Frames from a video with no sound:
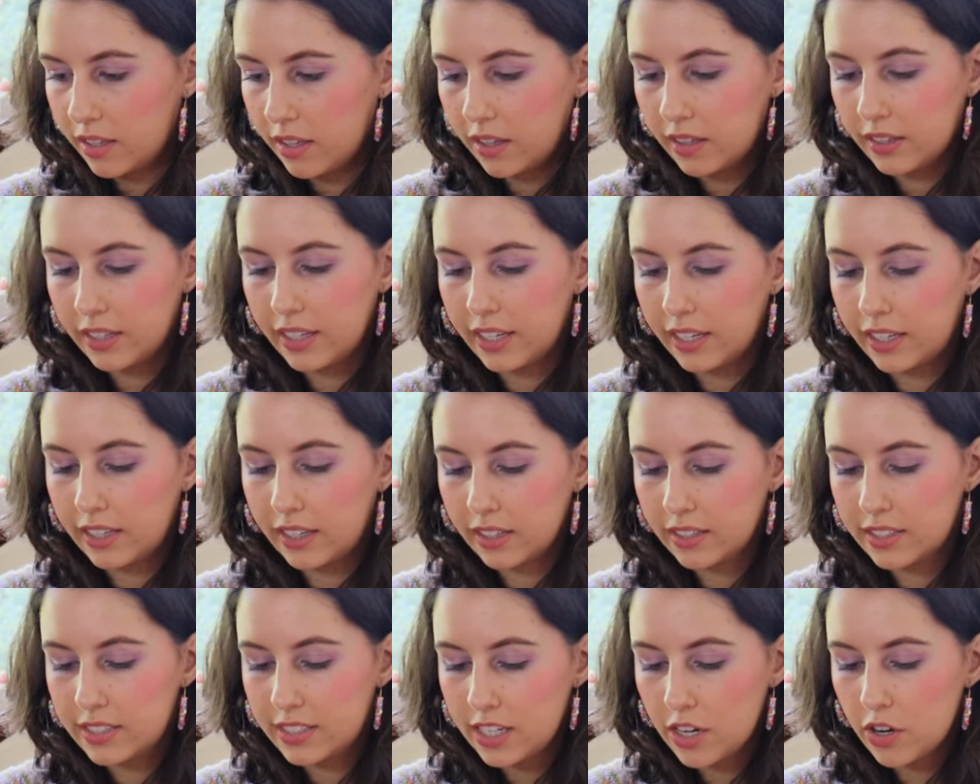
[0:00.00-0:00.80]
like
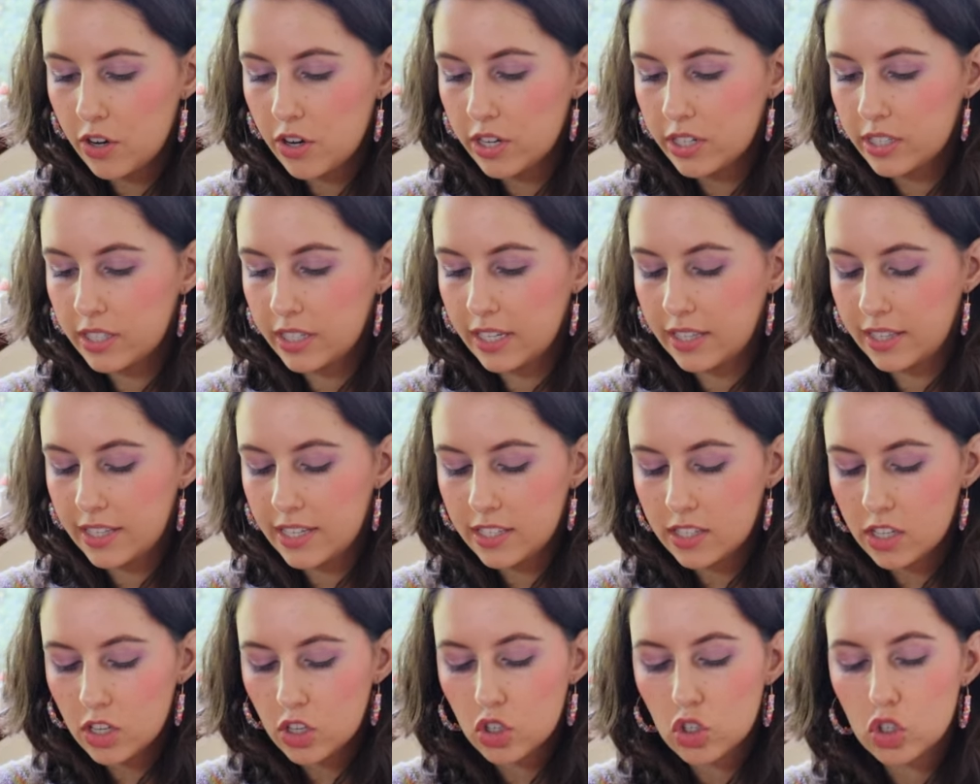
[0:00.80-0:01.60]
seriously,
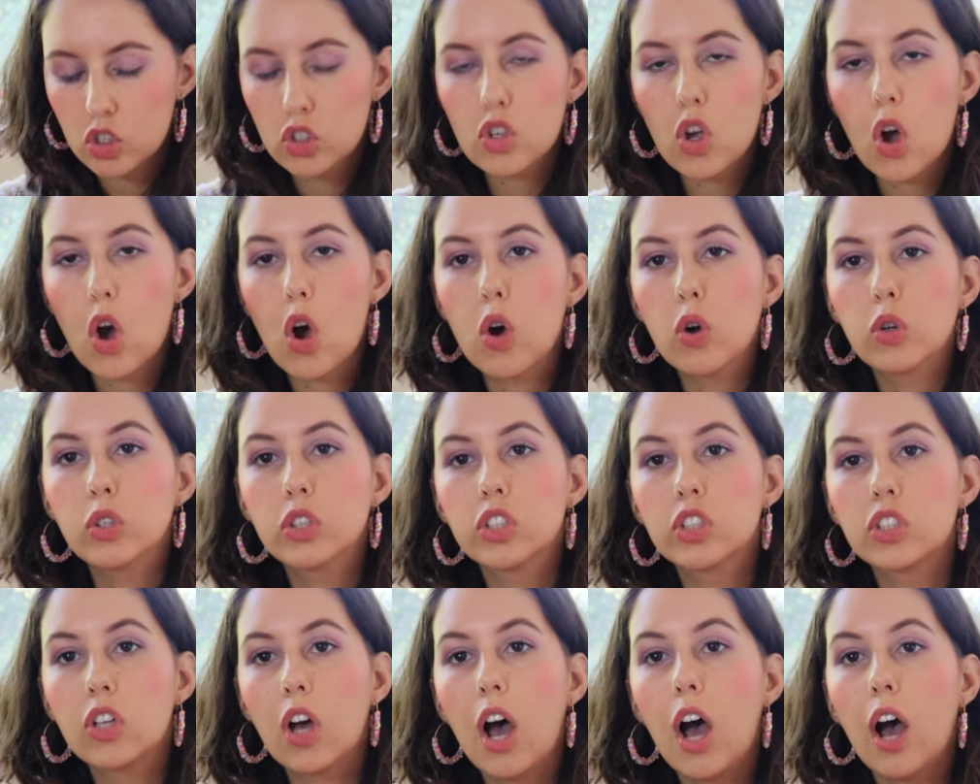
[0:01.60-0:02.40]
this is so
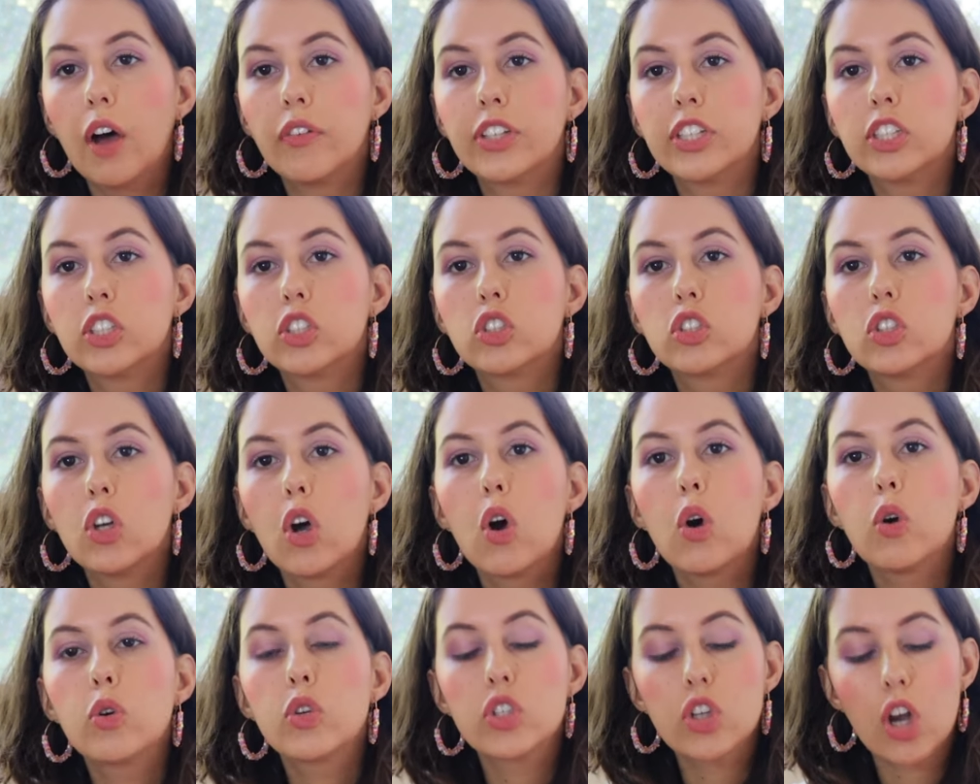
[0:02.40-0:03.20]
soft. It's
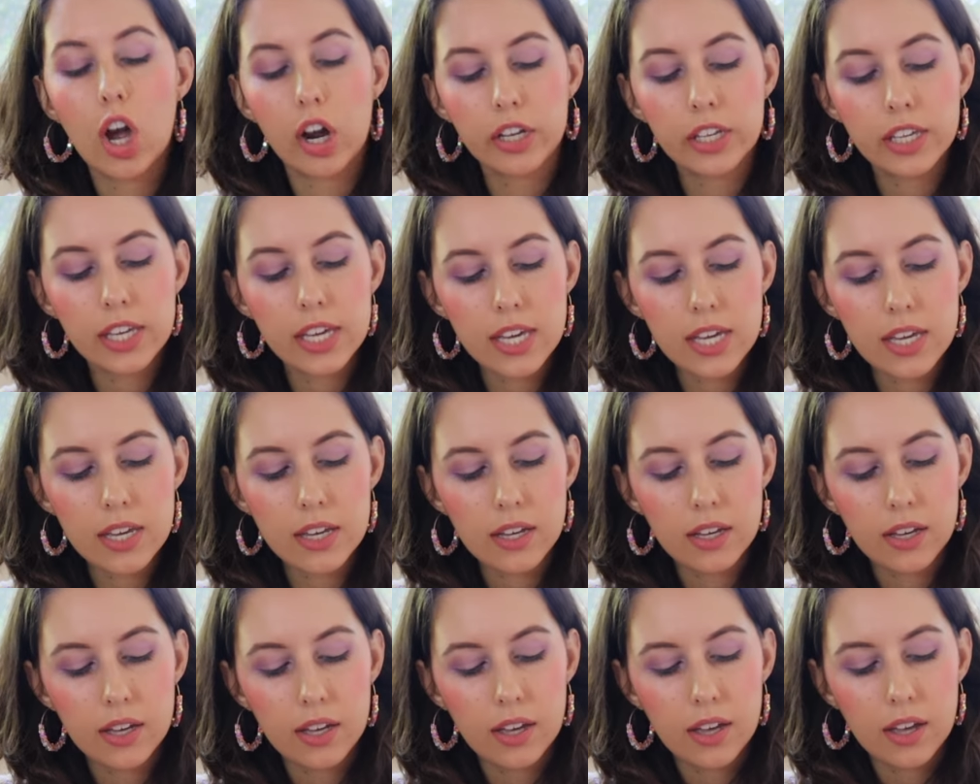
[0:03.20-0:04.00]
so chunky.
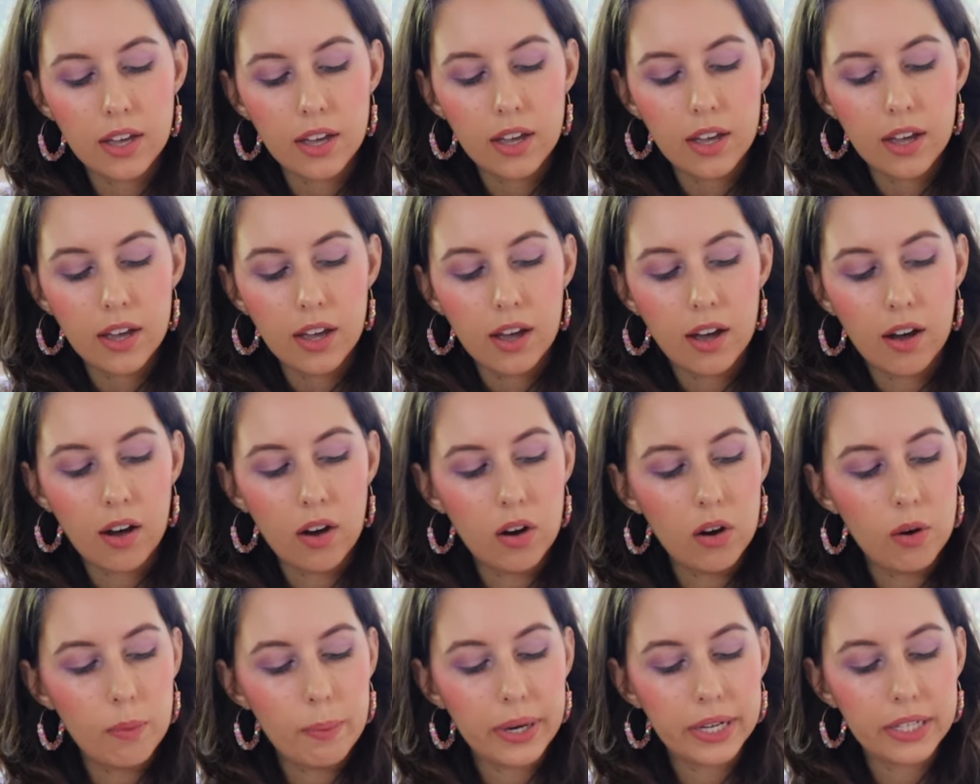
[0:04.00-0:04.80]

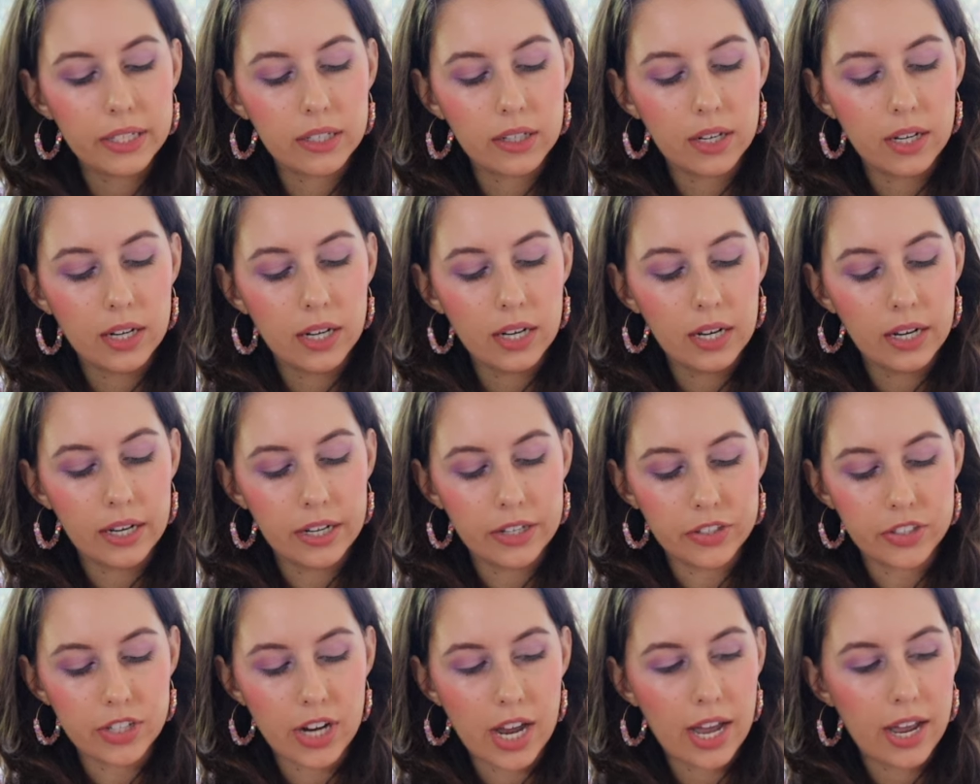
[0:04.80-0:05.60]
Oh my
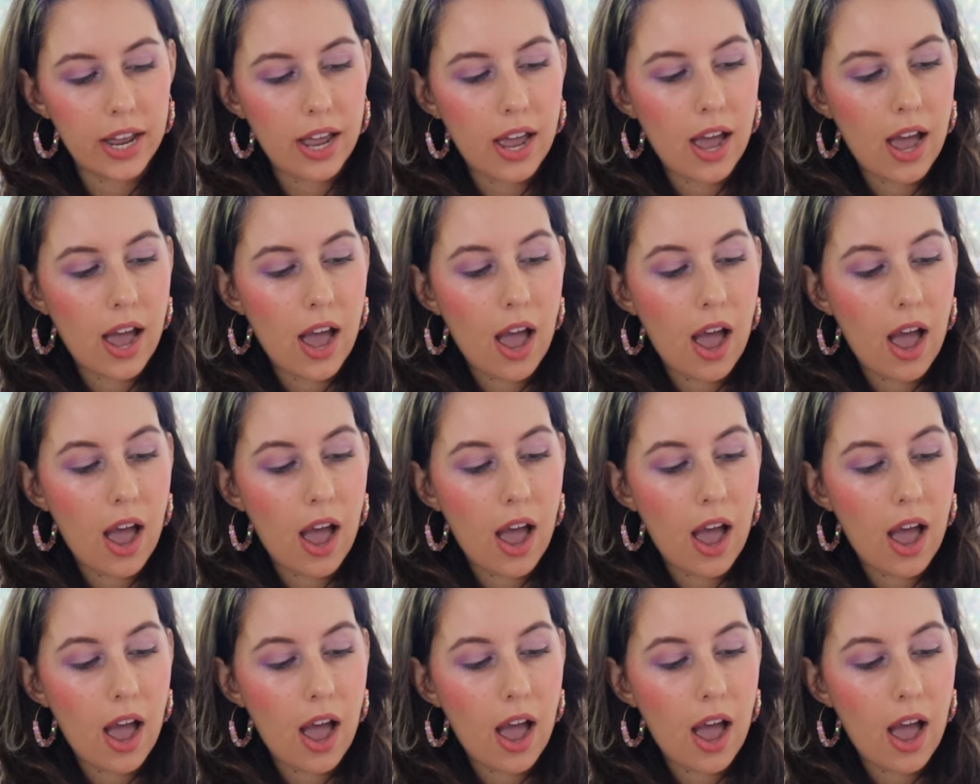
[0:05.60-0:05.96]
gosh. I